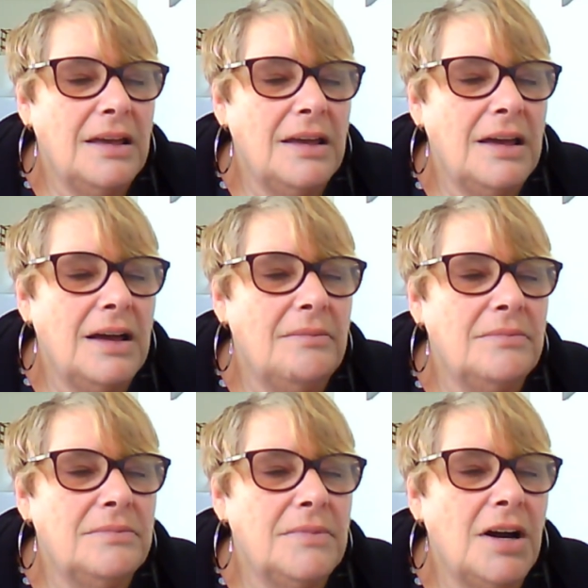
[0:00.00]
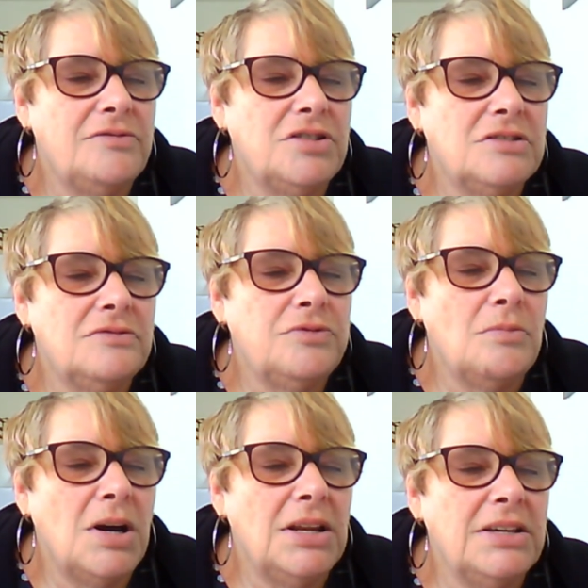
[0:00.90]
I've just informed
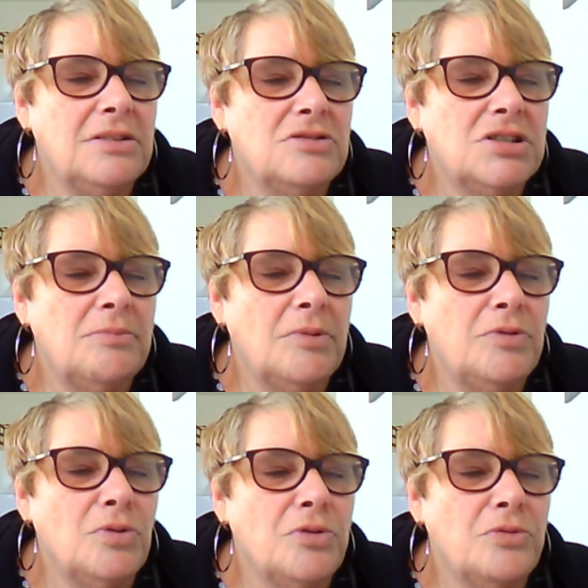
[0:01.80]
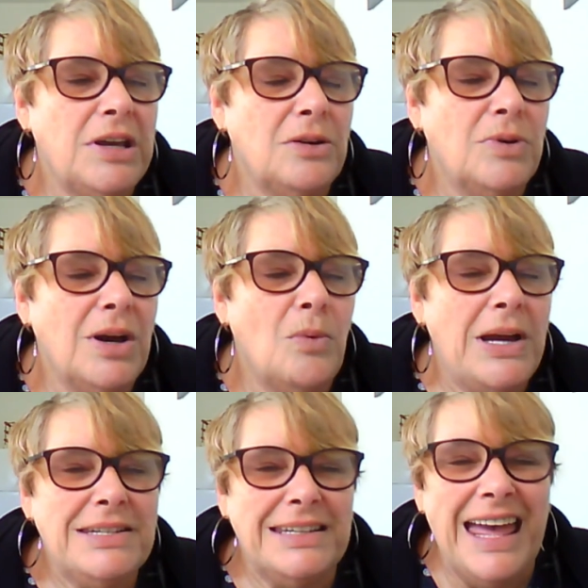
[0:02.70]
my legal team of your threat. We are
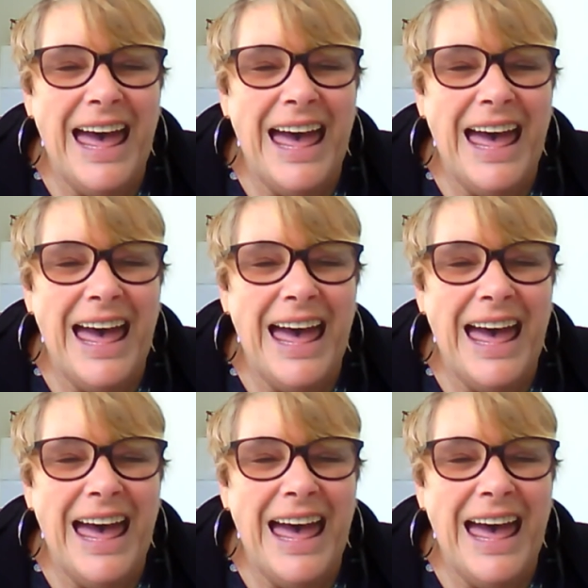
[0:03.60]
waiting.